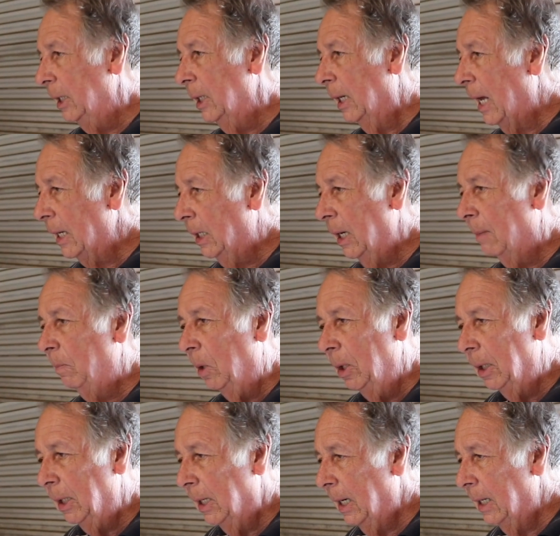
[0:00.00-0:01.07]
and I kept
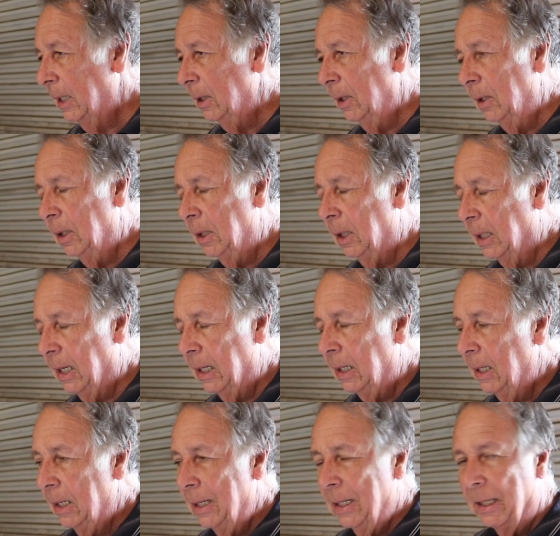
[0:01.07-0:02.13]
looking at it and looking at it,
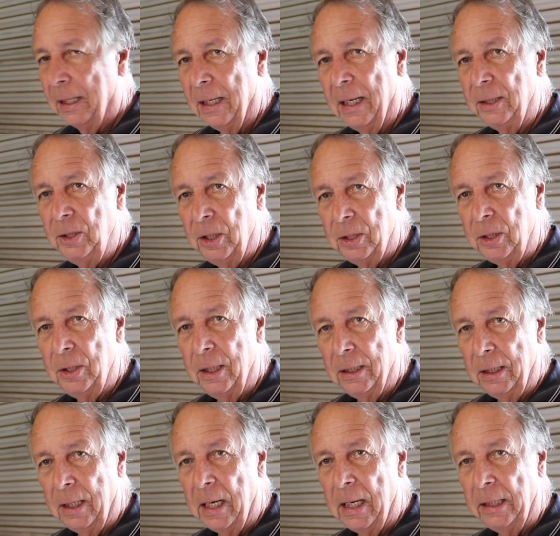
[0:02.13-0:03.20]
and I just
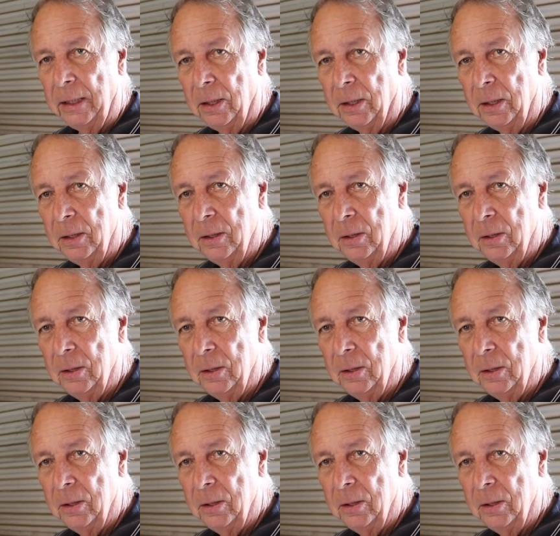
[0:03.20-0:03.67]
didn't like it.